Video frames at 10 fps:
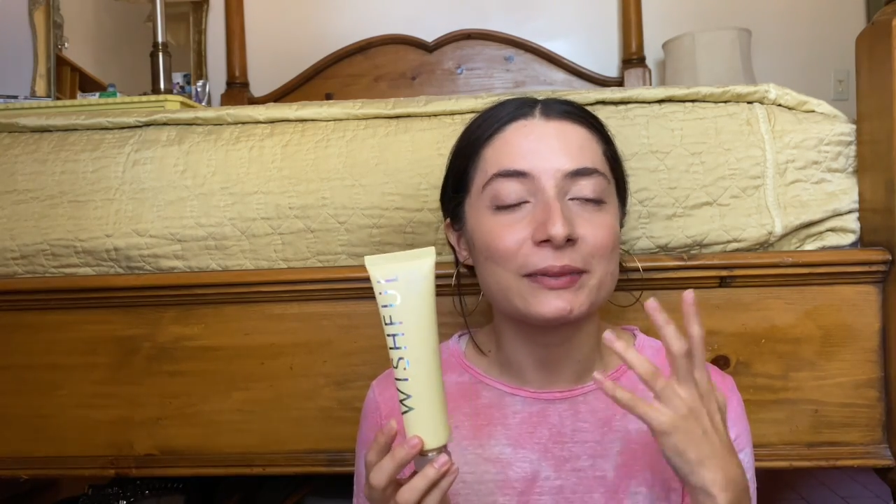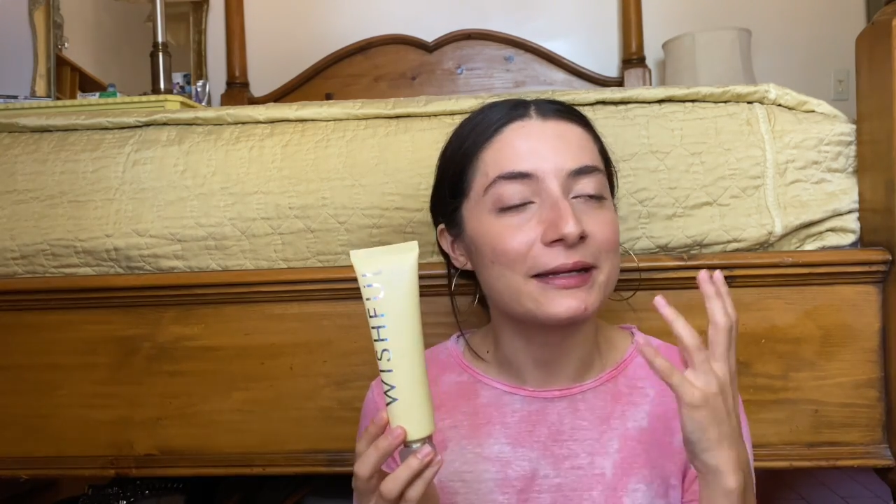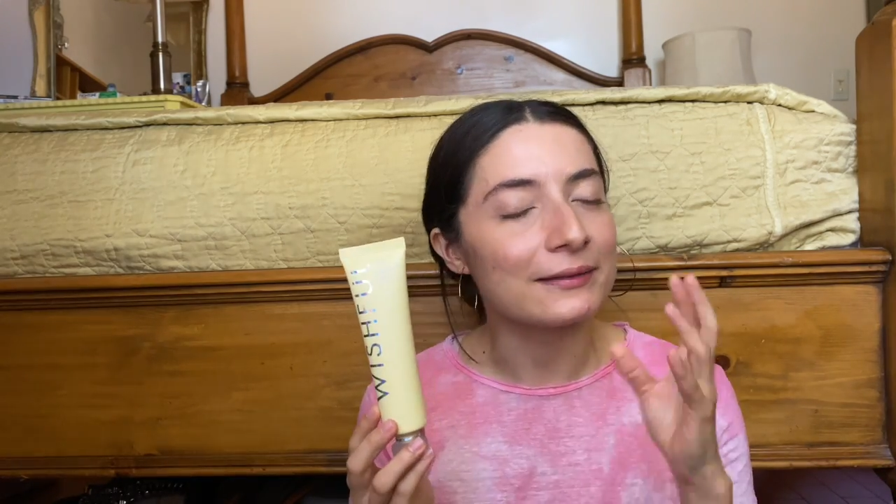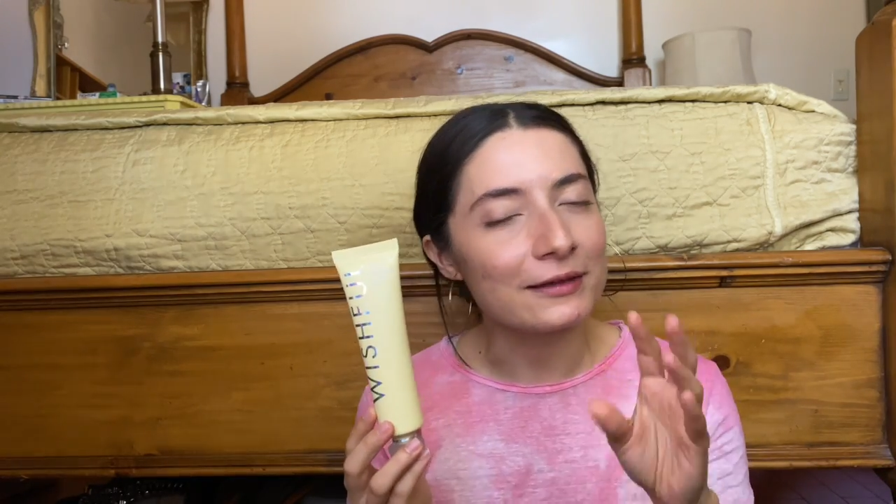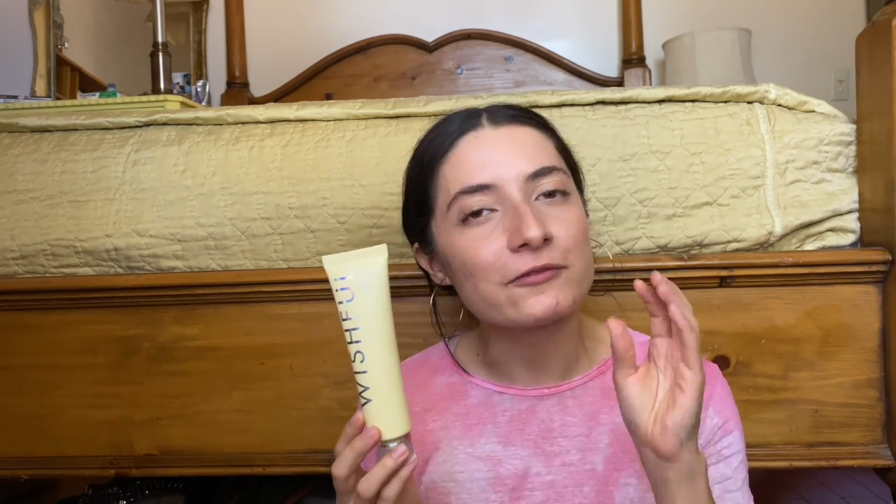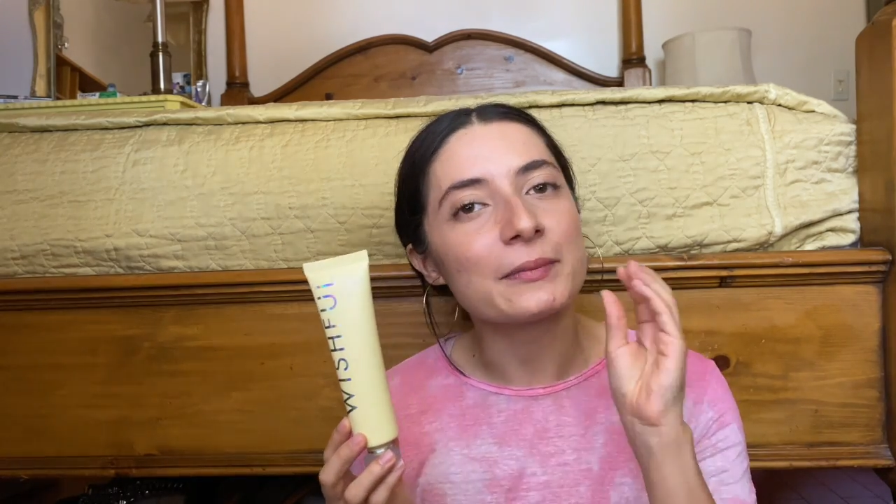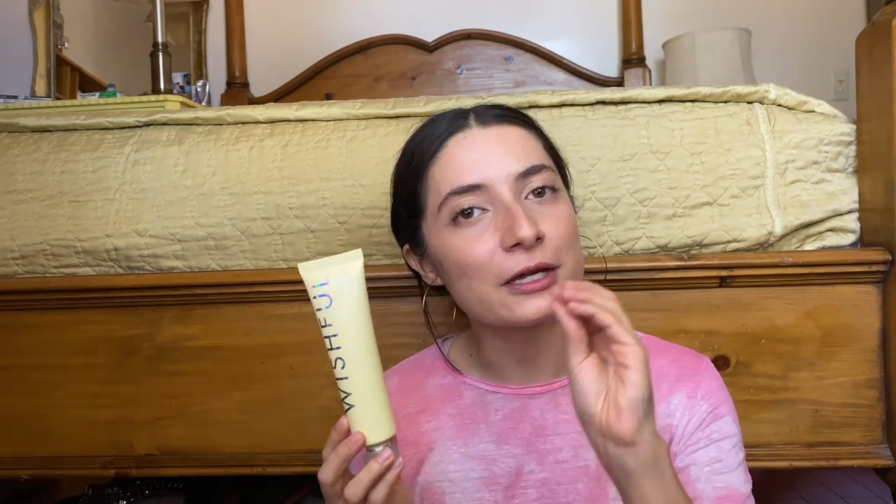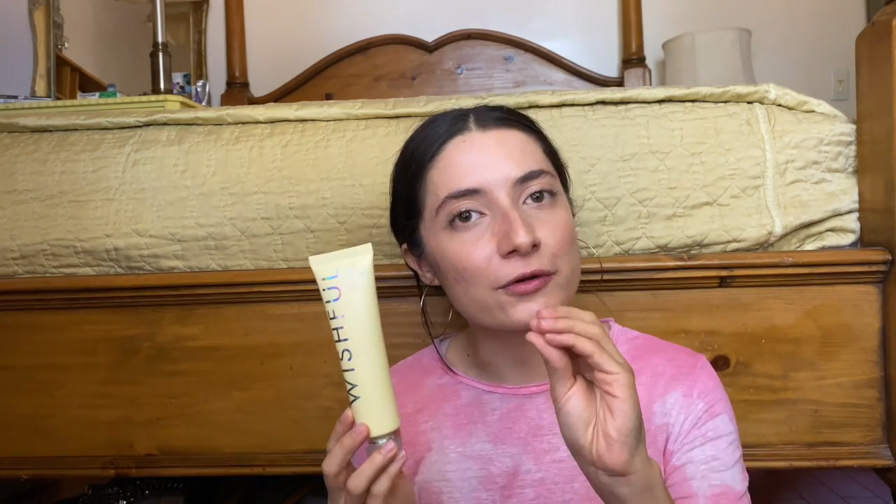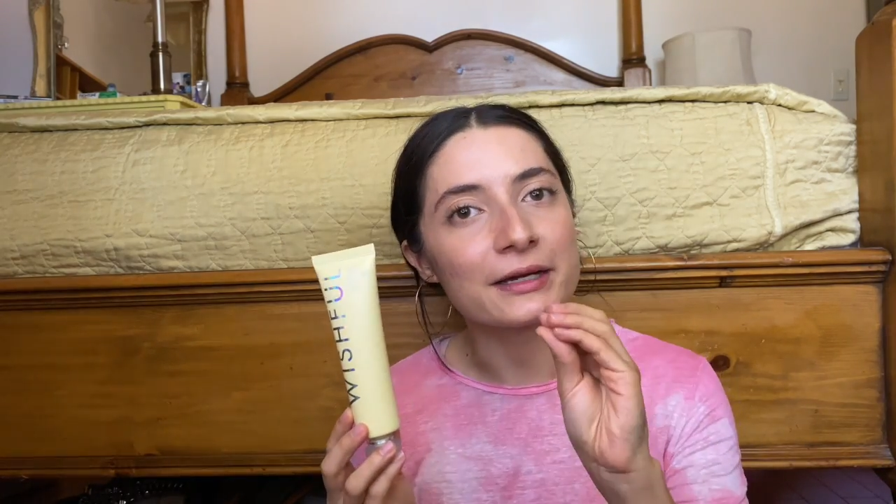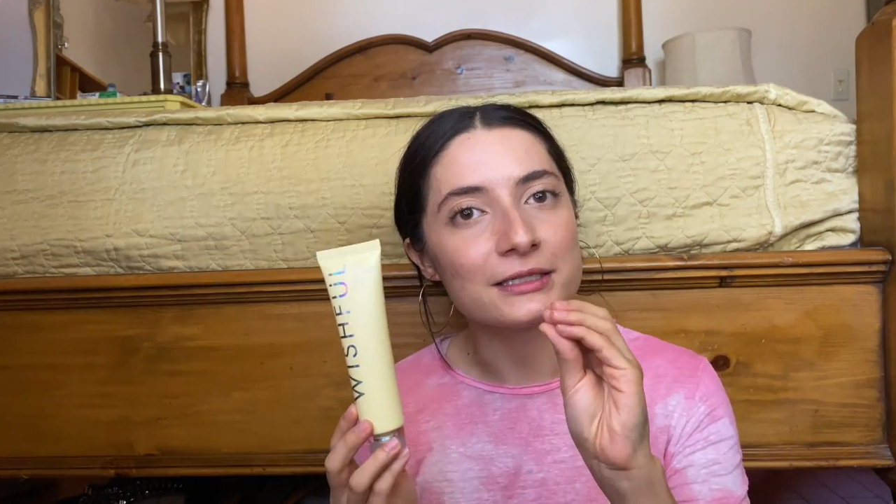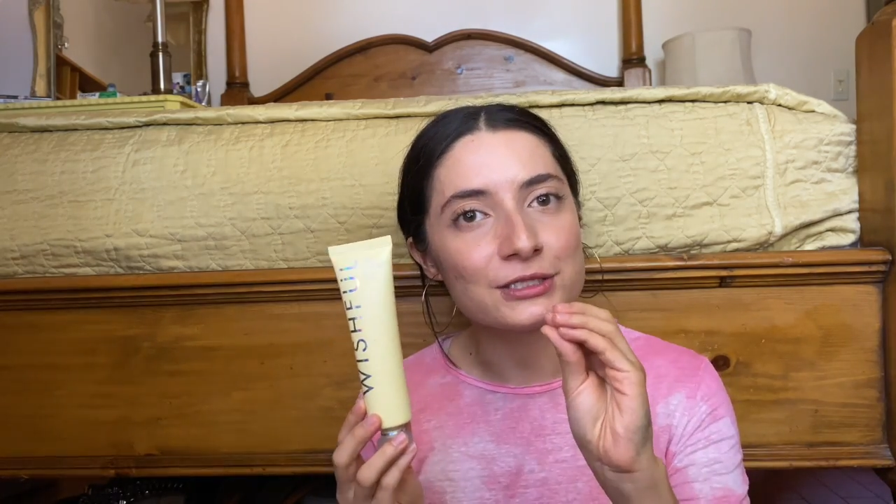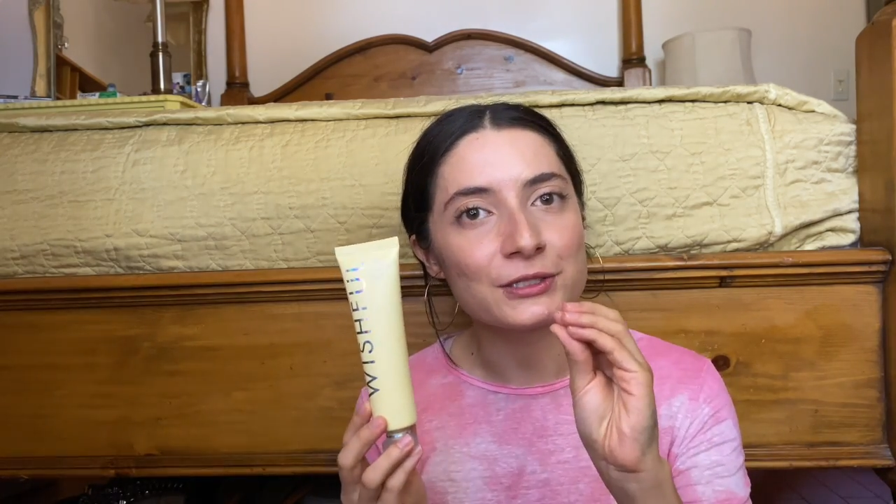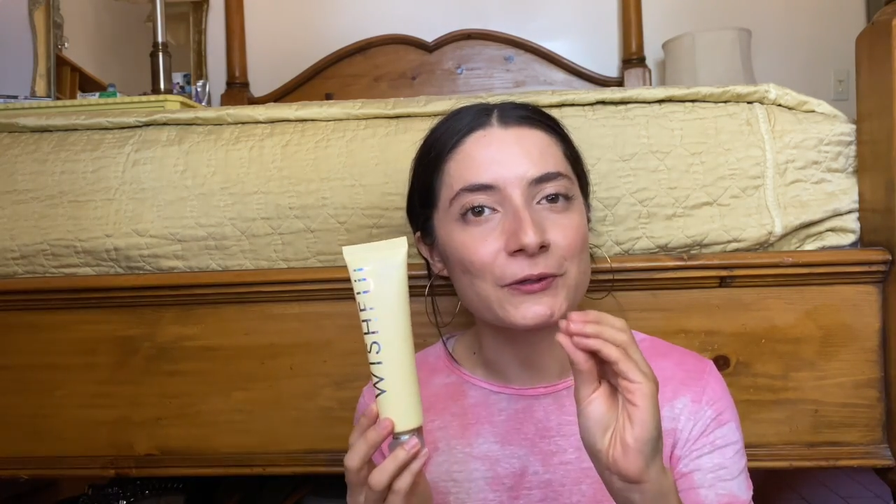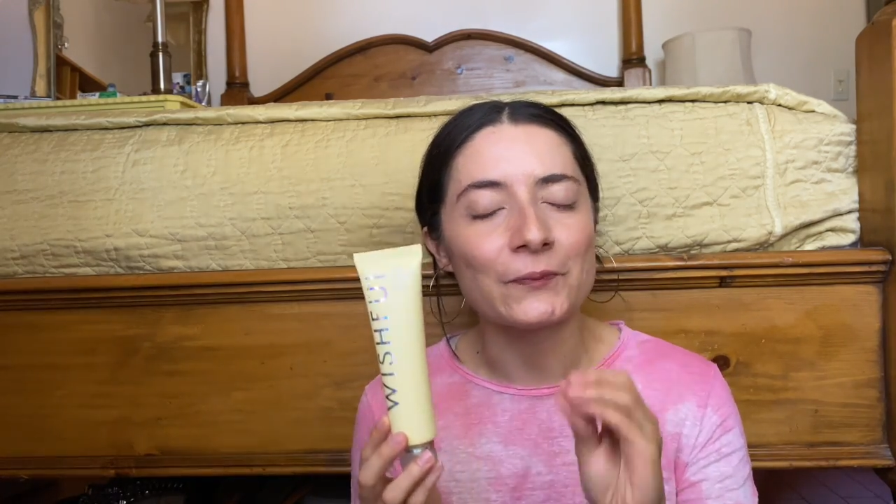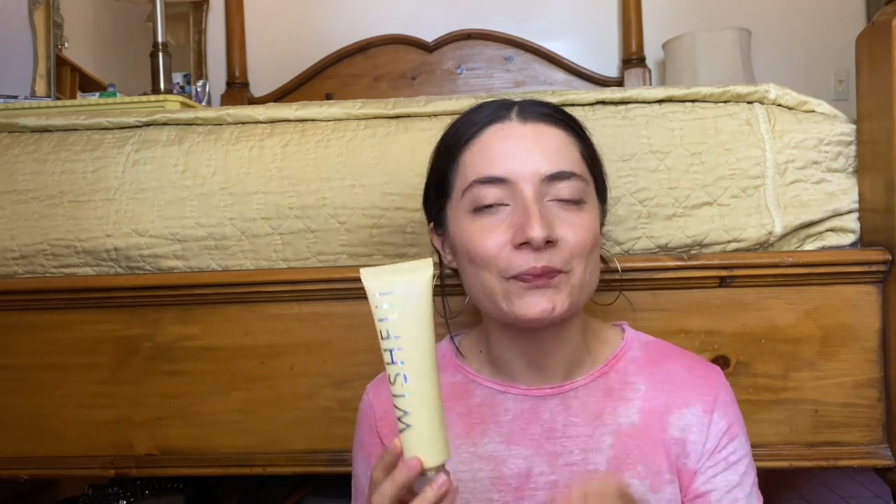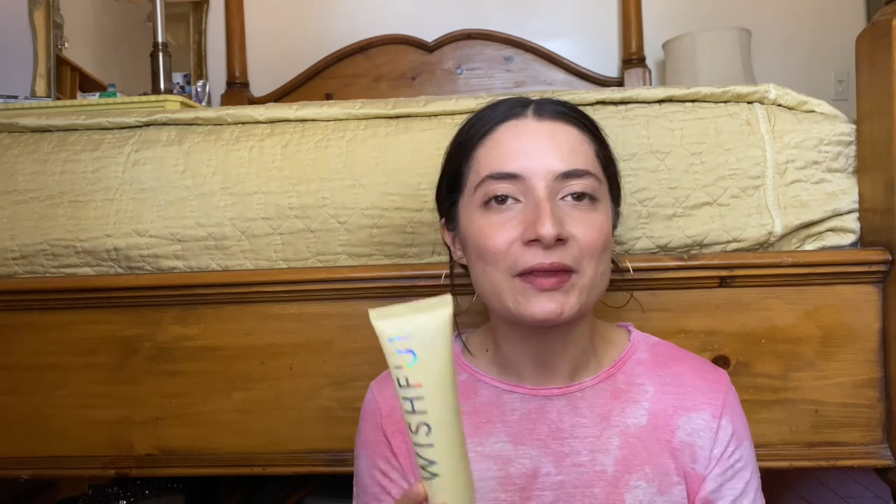but I love my grit too.